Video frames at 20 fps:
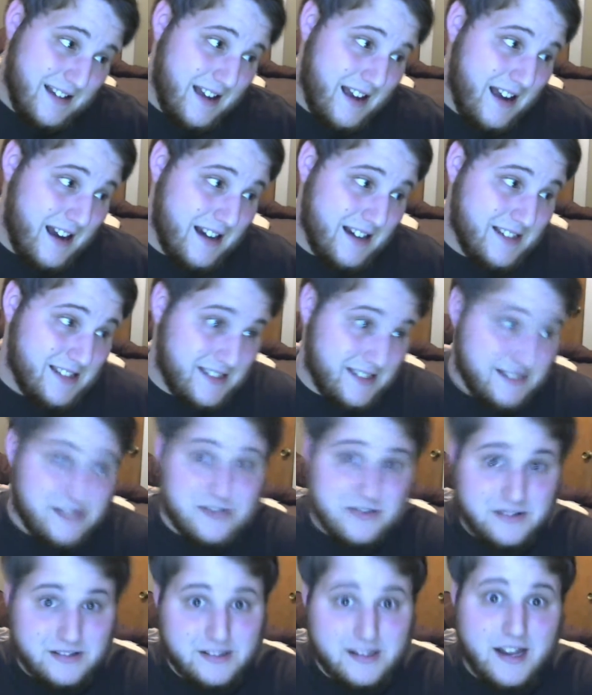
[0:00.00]
I
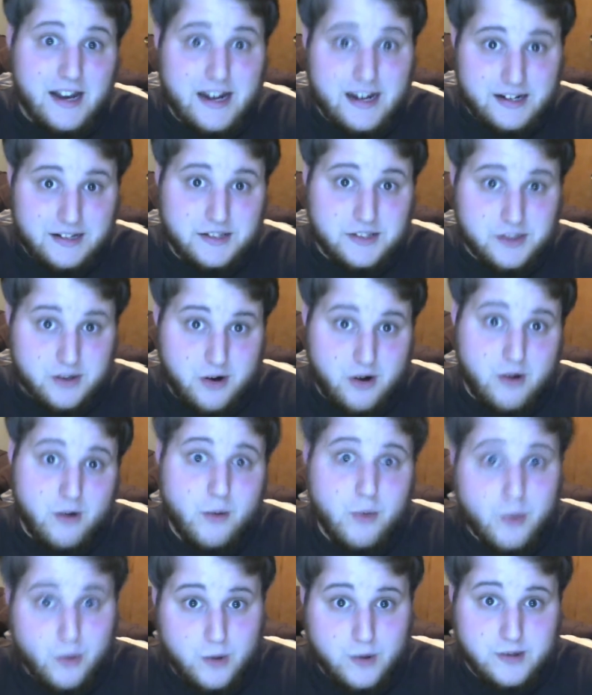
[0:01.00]
still like Star
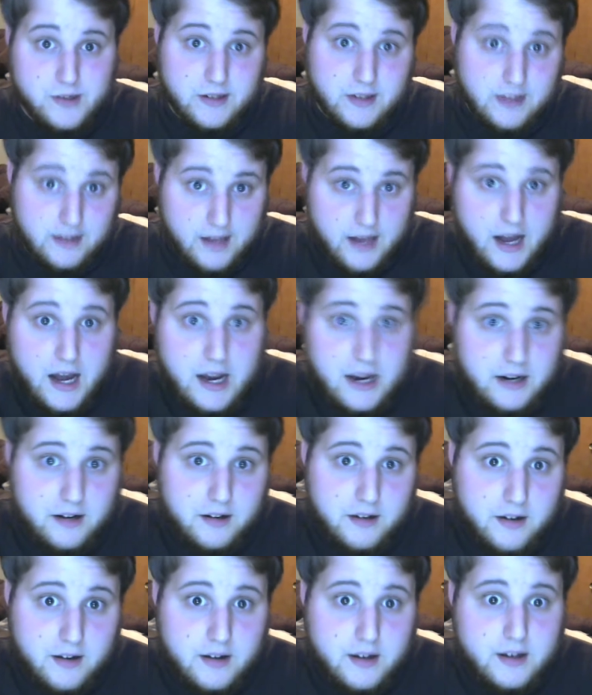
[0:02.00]
Wars a lot.
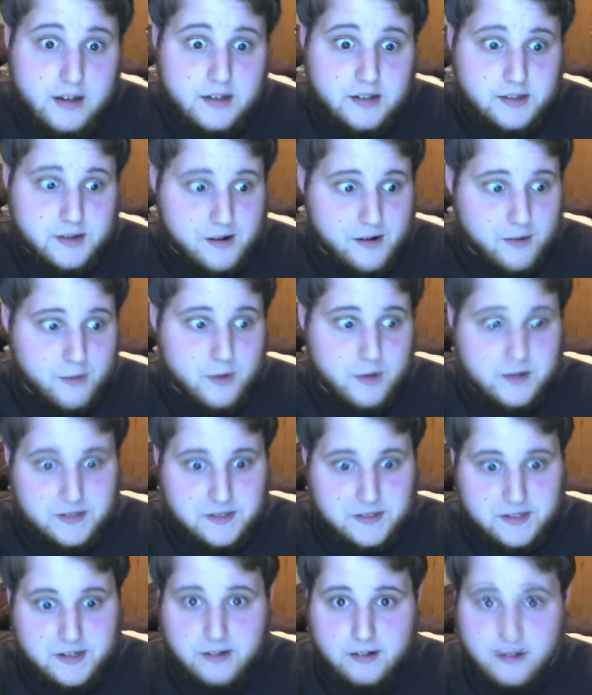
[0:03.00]
Star Wars has
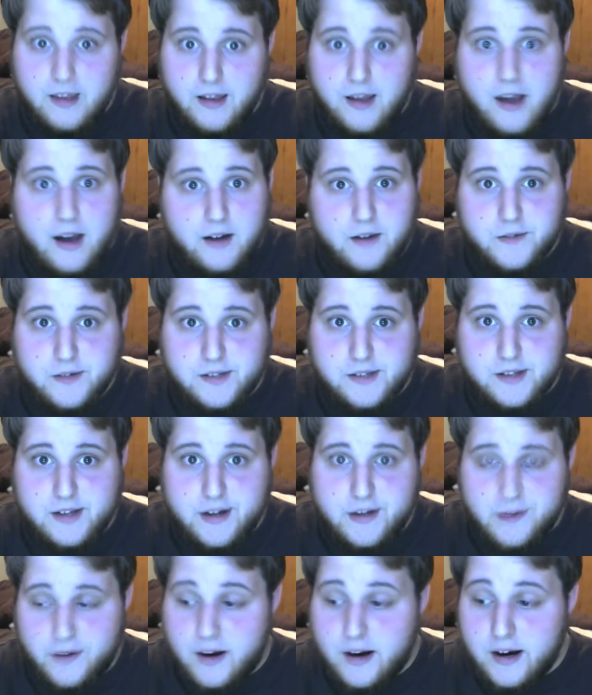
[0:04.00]
done a lot for
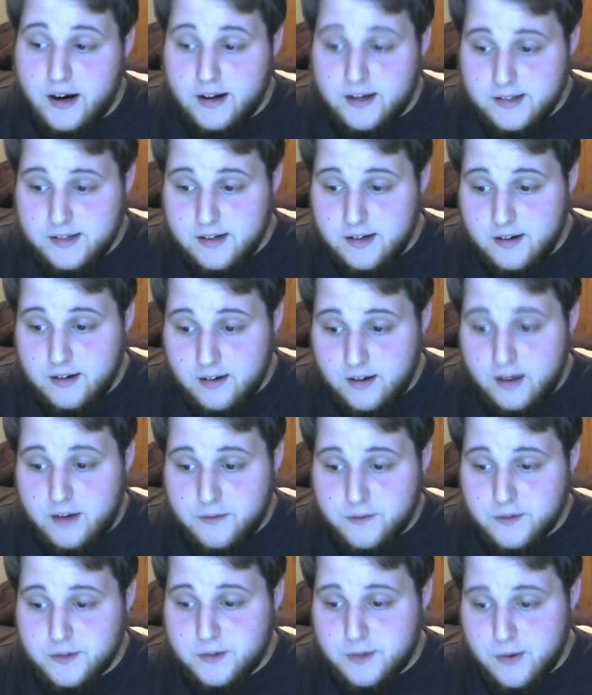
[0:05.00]
sci-fi. It has done a lot
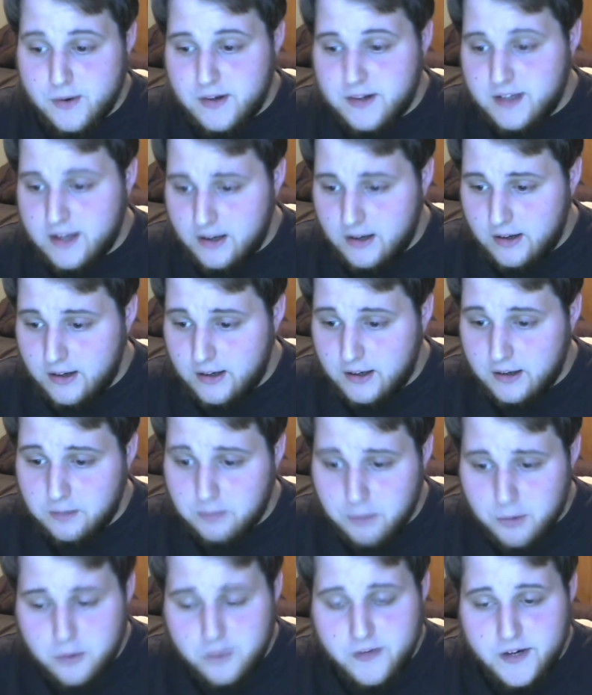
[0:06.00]
for storytelling
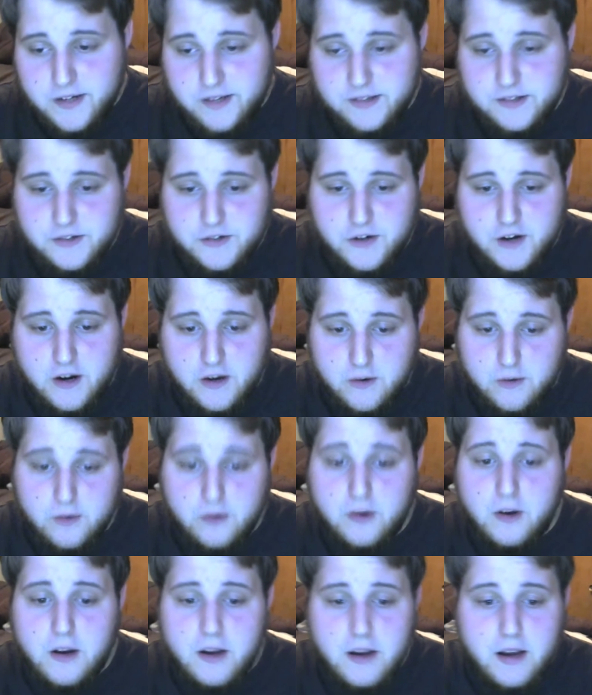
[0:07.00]
and movies in
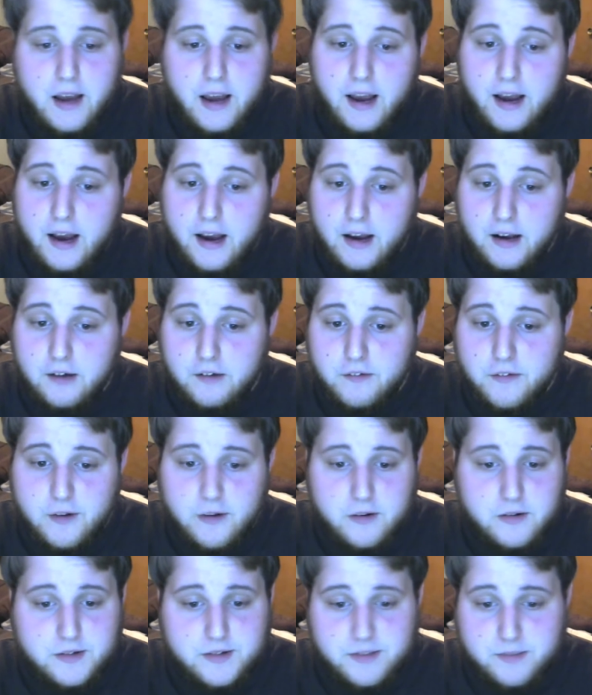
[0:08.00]
general. And
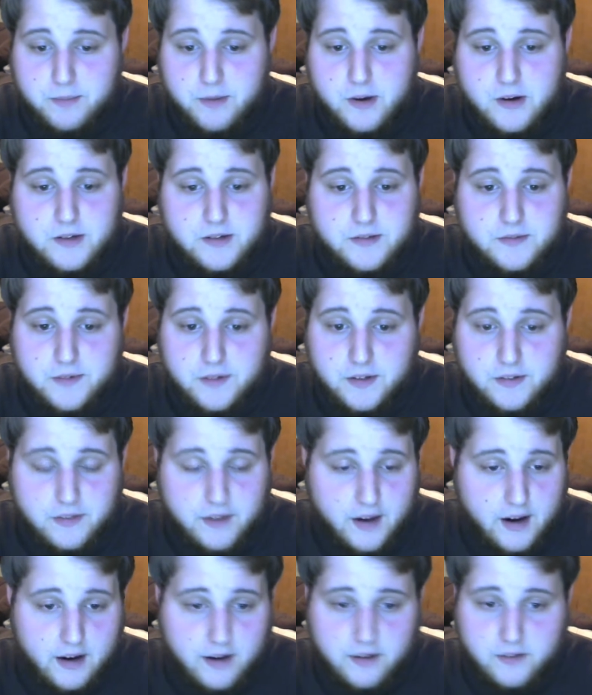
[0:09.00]
there are some parts of it
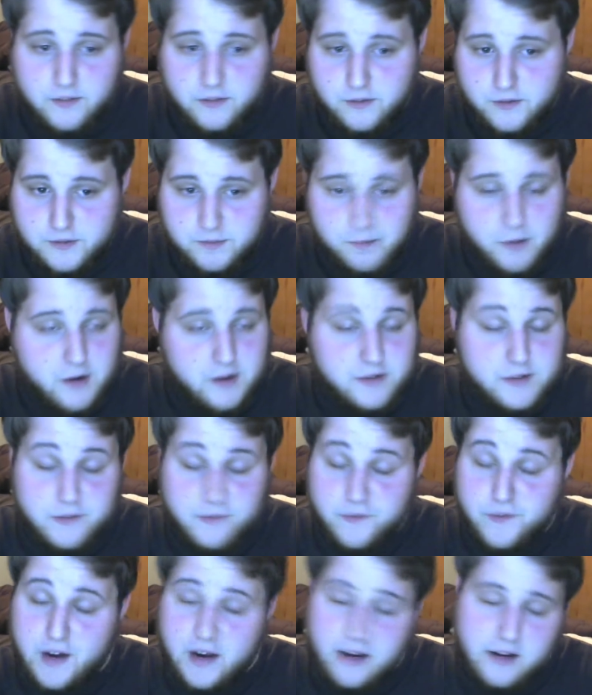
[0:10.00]
that parts of the
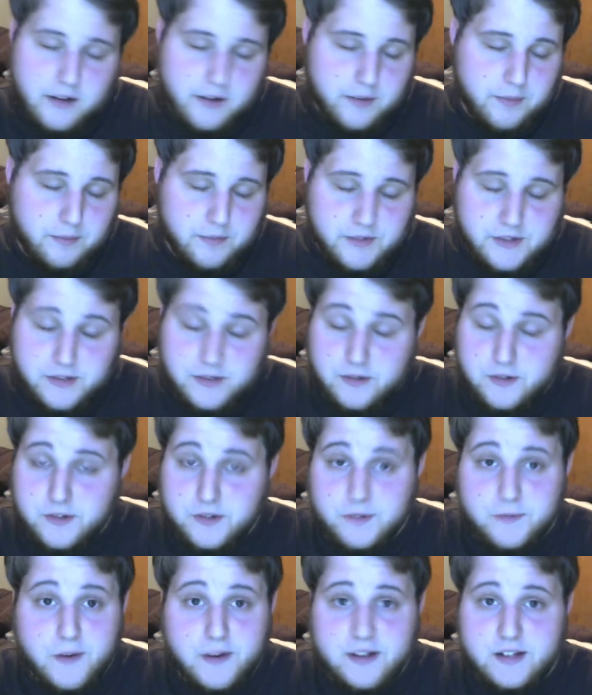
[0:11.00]
fandom just are
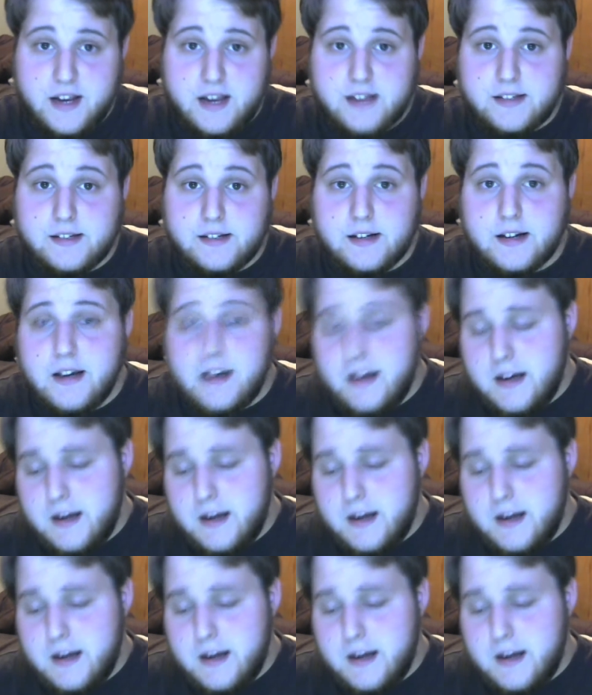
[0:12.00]
just fantastic.